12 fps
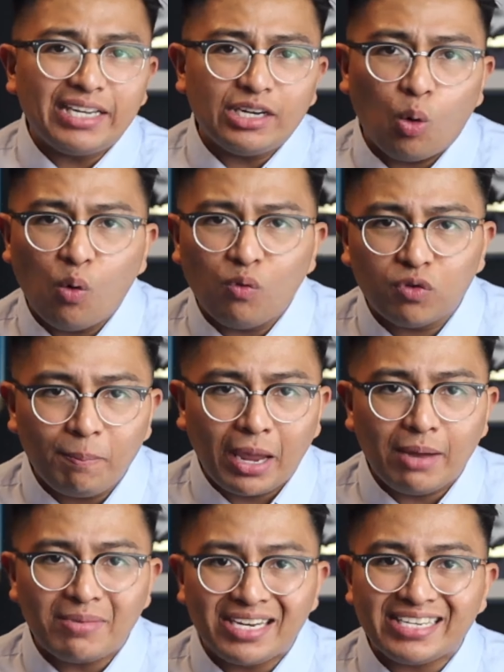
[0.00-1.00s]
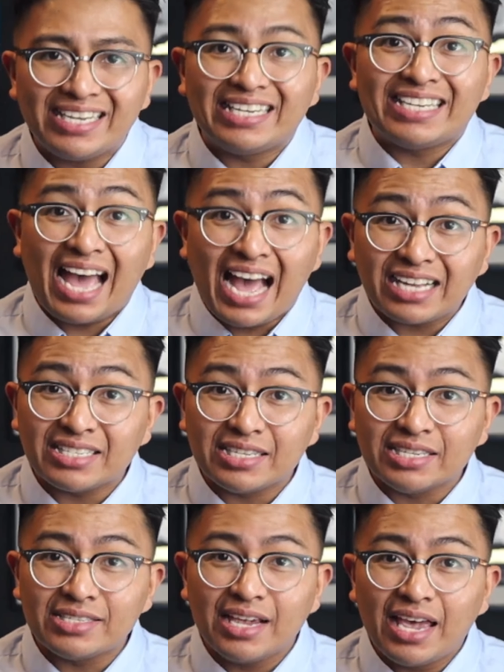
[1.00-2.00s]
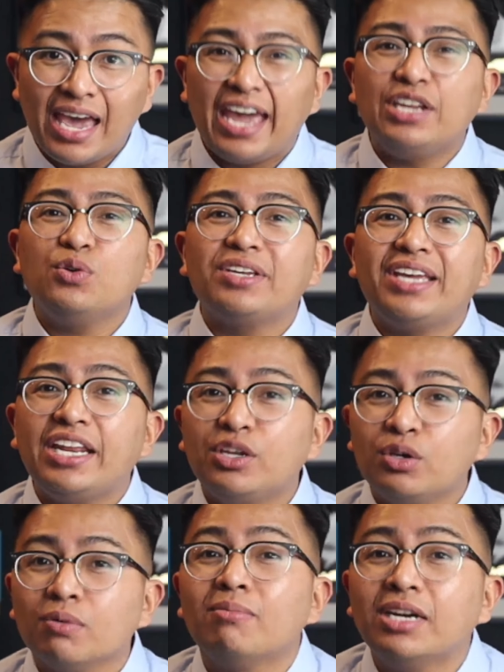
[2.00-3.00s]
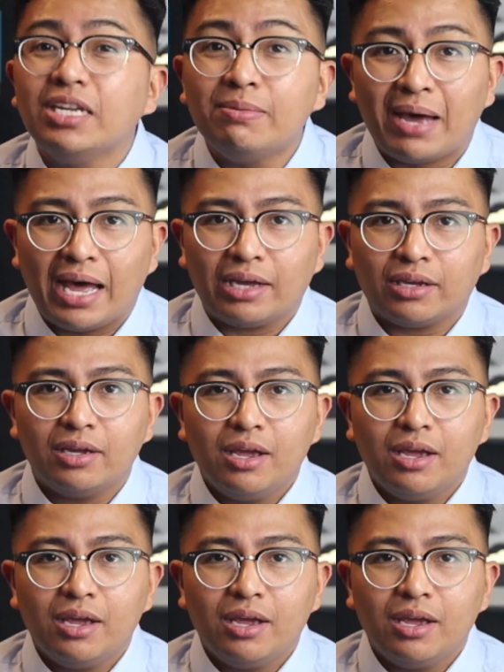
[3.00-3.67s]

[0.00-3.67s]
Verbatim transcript: an overpayment in taxes and you're getting your money back.